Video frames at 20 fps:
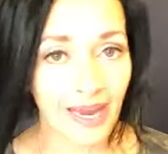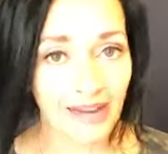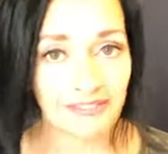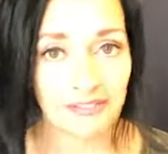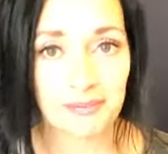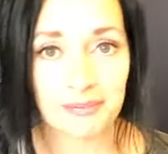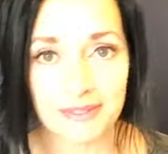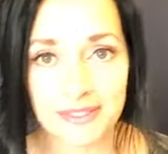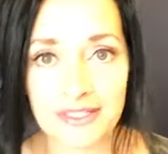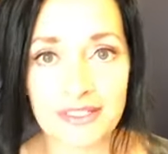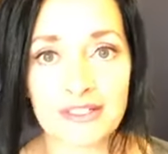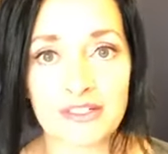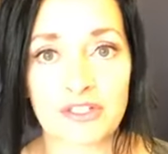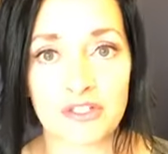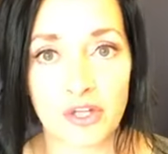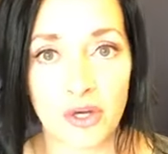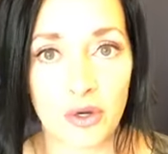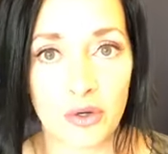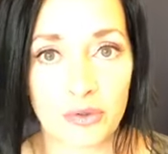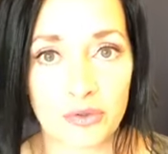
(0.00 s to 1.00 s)
have a
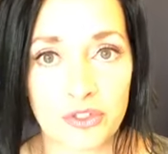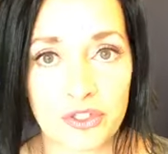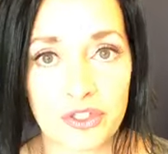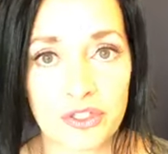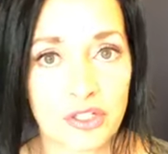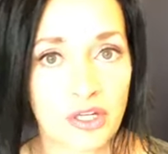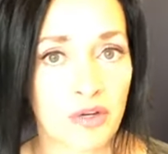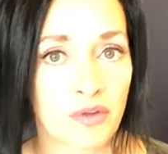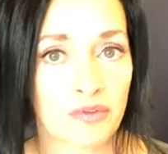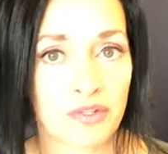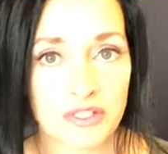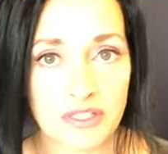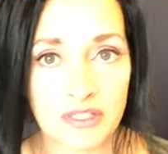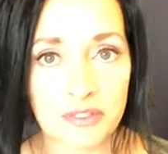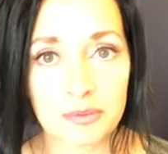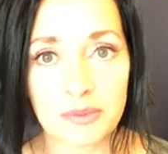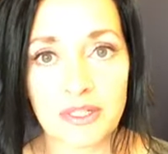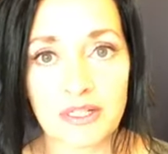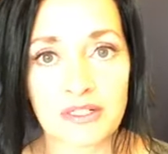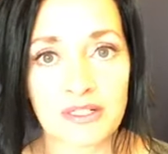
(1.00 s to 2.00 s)
business coach? You know, this
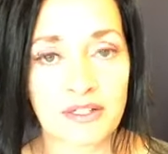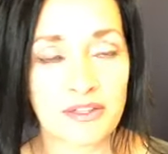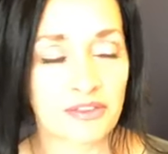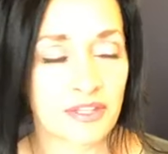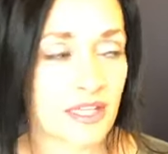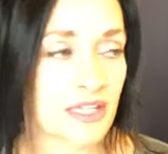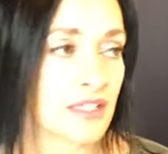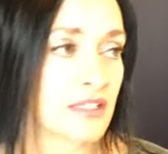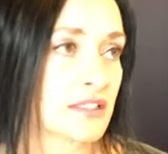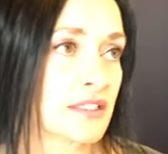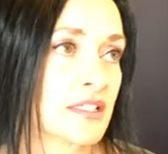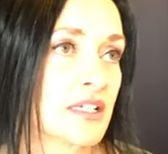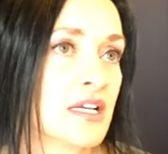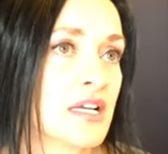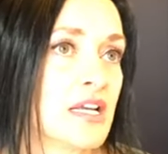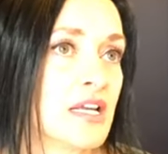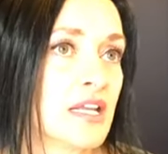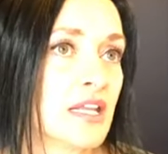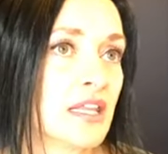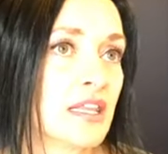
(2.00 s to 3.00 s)
is one of the things
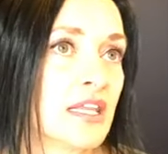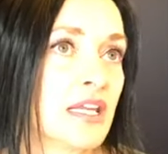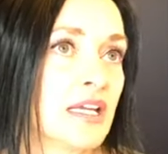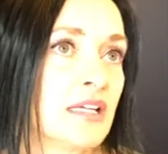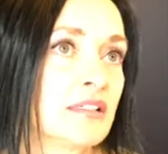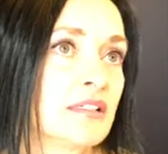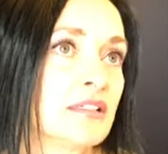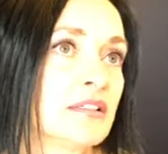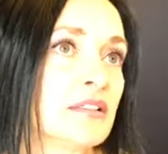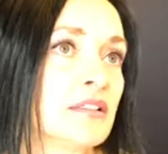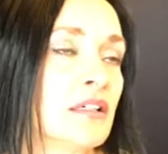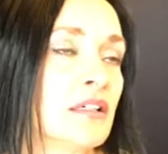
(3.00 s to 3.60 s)
that